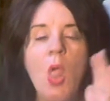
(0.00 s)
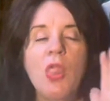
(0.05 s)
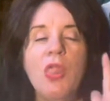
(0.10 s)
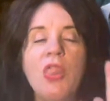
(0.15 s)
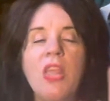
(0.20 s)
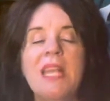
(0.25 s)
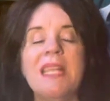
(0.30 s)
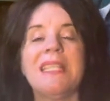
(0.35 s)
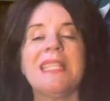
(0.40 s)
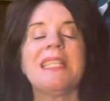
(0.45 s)

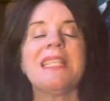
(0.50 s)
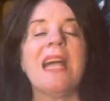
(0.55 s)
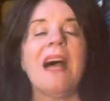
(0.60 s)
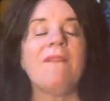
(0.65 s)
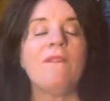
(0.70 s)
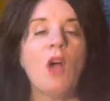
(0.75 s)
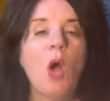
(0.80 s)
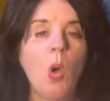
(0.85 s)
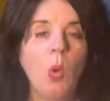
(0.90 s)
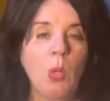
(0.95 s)
this
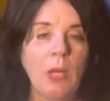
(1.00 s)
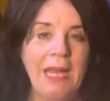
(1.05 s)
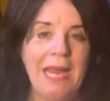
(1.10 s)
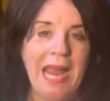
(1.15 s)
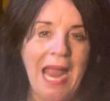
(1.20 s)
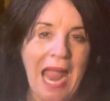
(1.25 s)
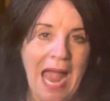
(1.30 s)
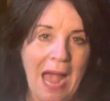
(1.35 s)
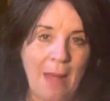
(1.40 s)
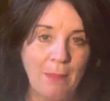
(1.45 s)
stuff only
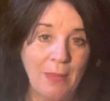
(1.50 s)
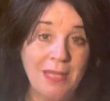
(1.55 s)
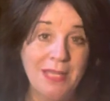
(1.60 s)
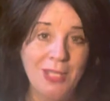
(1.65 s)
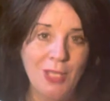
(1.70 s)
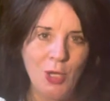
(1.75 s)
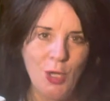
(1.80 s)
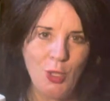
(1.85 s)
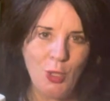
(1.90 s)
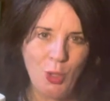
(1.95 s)

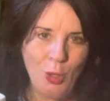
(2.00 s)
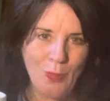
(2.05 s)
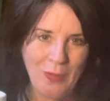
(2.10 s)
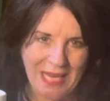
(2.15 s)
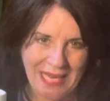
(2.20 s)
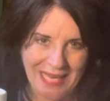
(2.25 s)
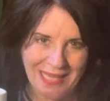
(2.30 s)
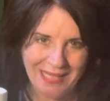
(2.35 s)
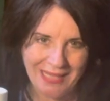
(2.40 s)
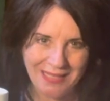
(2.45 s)
happens to
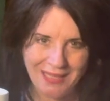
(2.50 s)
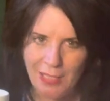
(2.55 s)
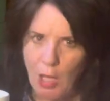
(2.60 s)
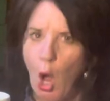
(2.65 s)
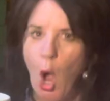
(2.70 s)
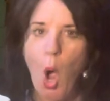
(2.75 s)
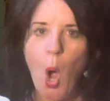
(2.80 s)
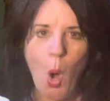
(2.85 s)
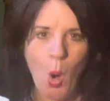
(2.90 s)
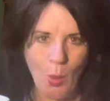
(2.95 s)
me.
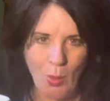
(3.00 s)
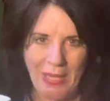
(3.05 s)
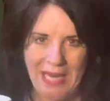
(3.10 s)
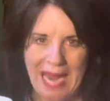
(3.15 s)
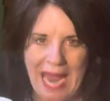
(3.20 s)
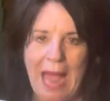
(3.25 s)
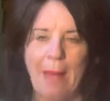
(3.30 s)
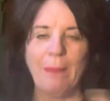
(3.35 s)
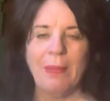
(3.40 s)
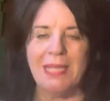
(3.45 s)
Only
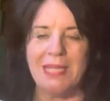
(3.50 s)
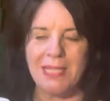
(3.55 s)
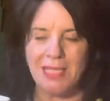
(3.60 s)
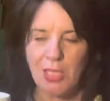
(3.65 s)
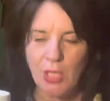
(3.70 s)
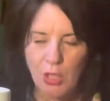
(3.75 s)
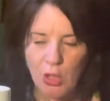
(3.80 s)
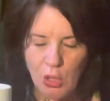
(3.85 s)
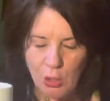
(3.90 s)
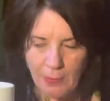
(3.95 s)
happens
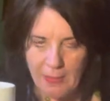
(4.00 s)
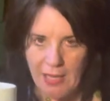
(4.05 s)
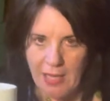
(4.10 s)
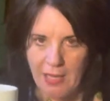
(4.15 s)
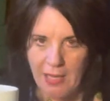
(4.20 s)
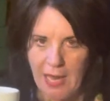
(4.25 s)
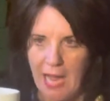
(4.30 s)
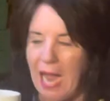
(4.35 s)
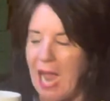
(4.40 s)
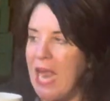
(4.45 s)
to me.
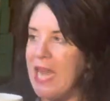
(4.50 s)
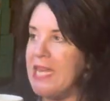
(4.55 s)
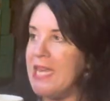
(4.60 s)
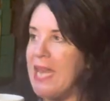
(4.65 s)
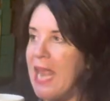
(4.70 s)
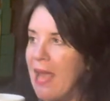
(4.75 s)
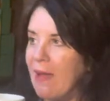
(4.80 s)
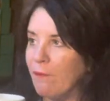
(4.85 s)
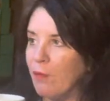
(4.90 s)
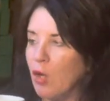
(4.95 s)
I
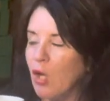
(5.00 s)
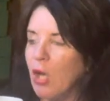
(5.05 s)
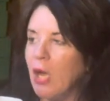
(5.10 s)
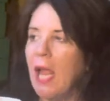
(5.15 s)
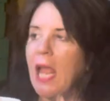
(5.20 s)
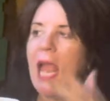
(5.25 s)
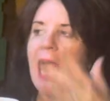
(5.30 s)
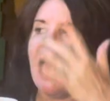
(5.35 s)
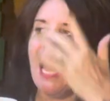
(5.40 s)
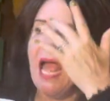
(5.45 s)
never,
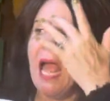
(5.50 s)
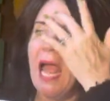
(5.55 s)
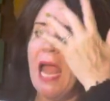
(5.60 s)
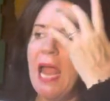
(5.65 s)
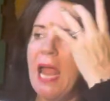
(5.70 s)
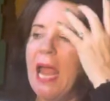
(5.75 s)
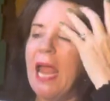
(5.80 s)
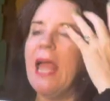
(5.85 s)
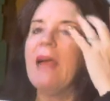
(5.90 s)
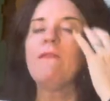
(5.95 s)

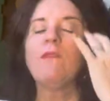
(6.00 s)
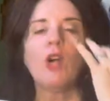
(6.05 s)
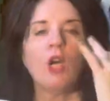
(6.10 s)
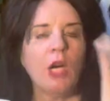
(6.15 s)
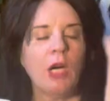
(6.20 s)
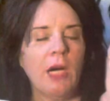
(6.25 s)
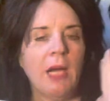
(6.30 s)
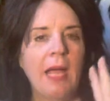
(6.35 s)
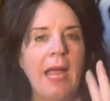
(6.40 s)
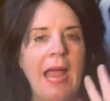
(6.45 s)

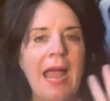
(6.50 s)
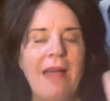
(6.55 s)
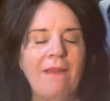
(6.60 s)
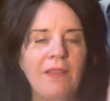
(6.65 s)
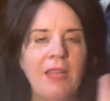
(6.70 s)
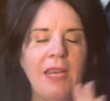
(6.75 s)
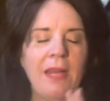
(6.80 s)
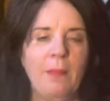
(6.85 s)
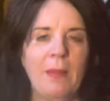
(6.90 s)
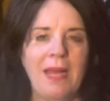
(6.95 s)
ever have
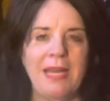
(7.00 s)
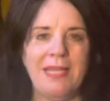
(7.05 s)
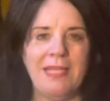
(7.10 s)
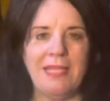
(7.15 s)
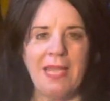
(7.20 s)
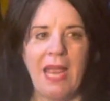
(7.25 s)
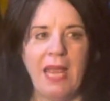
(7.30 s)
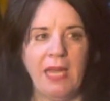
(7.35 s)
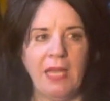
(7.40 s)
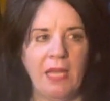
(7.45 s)
anybody
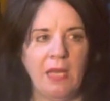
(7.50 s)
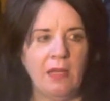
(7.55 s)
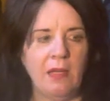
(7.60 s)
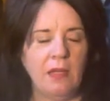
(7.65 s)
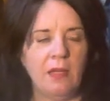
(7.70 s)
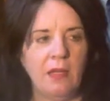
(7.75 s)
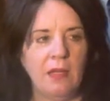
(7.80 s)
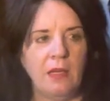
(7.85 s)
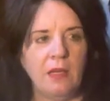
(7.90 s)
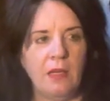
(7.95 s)
saying,
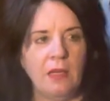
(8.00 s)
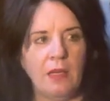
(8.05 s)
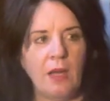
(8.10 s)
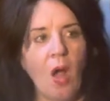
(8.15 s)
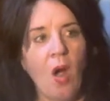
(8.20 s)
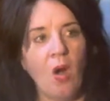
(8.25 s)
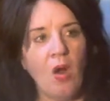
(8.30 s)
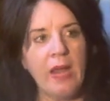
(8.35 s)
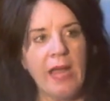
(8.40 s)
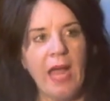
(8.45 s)

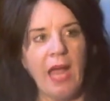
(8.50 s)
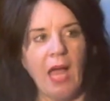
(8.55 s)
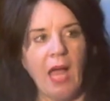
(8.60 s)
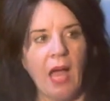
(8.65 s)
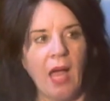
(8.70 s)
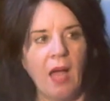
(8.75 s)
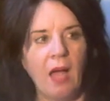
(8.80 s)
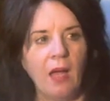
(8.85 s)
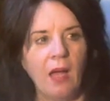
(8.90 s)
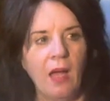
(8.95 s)
oh
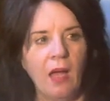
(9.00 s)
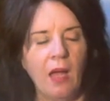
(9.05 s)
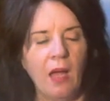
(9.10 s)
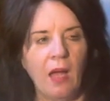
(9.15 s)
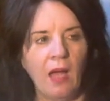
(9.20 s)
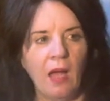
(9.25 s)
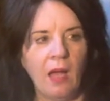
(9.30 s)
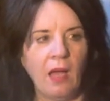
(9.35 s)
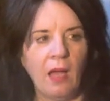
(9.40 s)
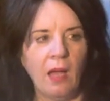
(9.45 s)
yeah,
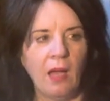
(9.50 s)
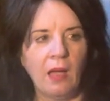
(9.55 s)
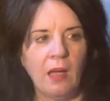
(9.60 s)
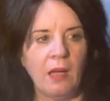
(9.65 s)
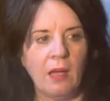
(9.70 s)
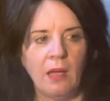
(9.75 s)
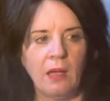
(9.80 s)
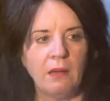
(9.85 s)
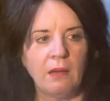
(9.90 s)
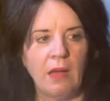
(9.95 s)

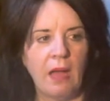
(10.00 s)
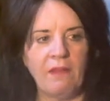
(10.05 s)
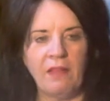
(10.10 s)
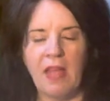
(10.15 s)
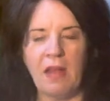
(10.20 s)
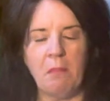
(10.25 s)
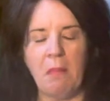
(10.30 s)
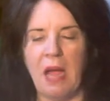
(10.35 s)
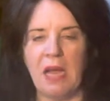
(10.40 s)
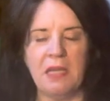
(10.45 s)
I've
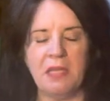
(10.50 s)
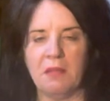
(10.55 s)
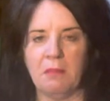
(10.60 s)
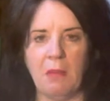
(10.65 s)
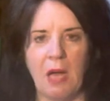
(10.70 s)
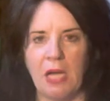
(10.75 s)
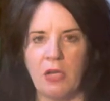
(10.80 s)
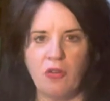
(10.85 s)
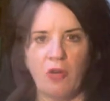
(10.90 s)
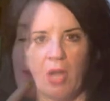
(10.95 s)
had mice in
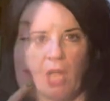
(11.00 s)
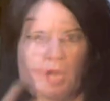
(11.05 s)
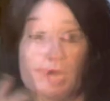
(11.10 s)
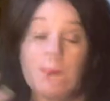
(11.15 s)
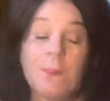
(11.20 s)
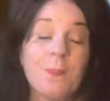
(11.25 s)
my truck,